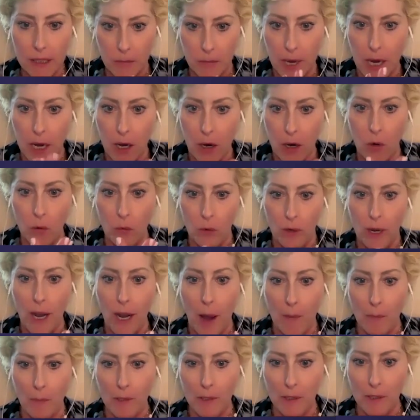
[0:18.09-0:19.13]
about what
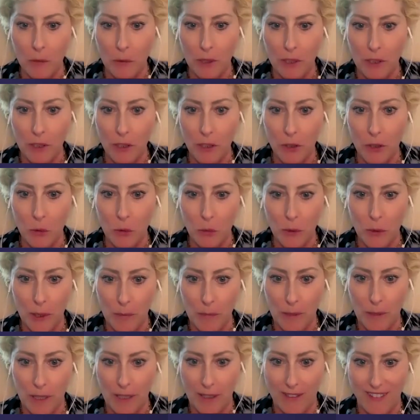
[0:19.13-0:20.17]
happens when two
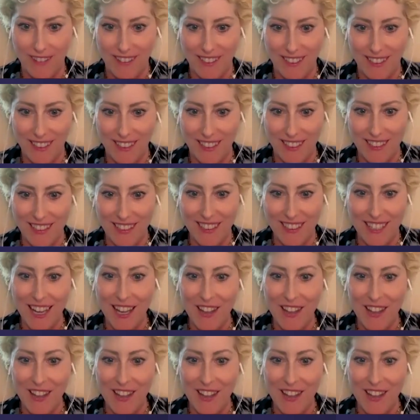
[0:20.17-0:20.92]
women can get